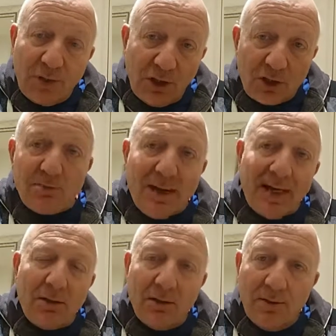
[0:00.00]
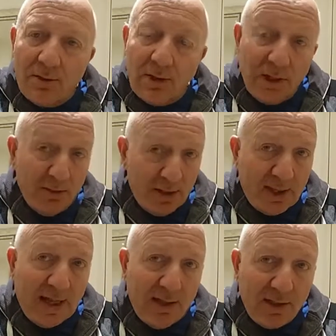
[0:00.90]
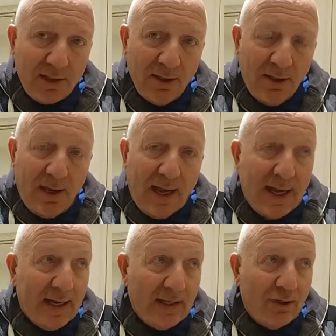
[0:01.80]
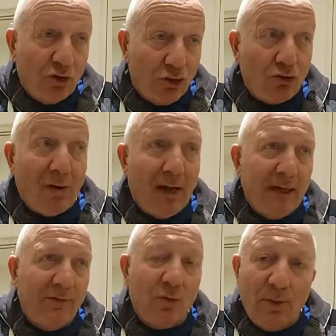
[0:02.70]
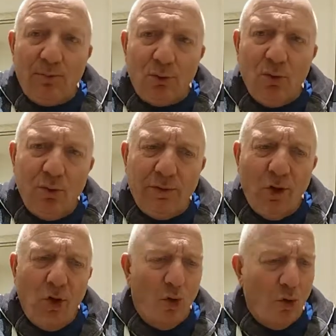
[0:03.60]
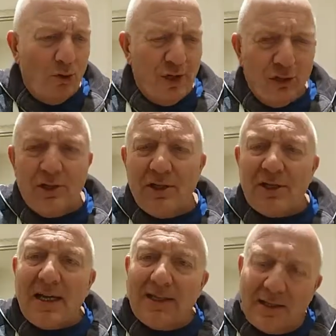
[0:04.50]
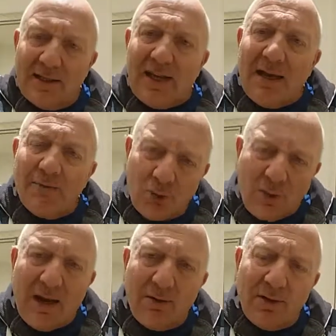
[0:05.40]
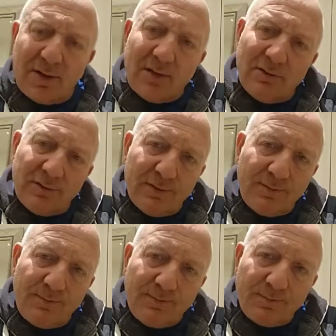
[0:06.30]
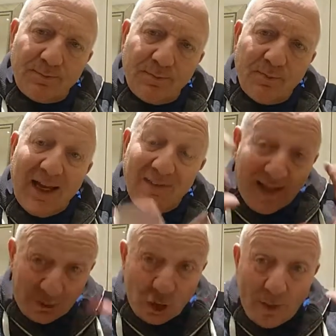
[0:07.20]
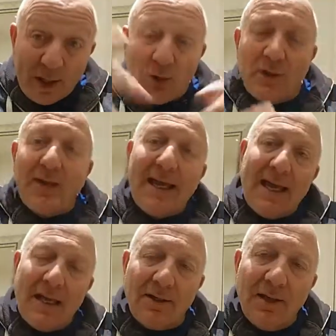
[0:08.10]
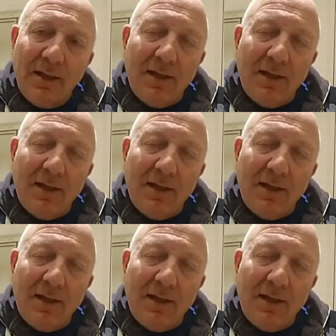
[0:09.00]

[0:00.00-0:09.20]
Do you smile at your mistakes and strive to improve? Or do you criticise, condemn, swear at yourself? If that's going on in your head,